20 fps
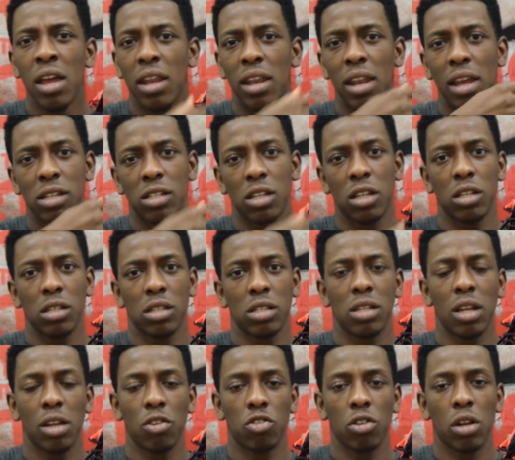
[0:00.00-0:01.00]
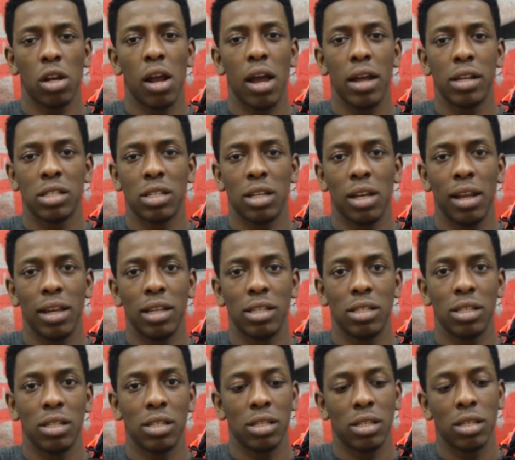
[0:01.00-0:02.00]
there's a centralized
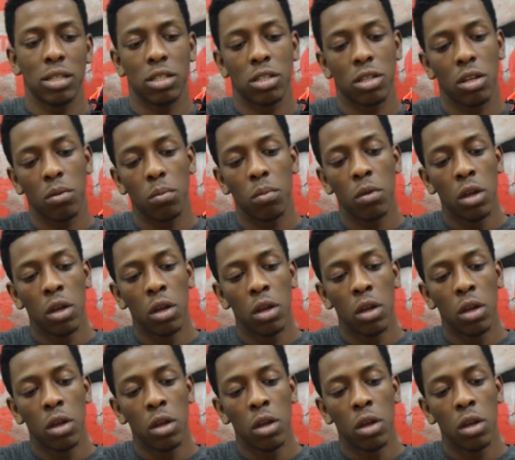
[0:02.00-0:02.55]
lacing system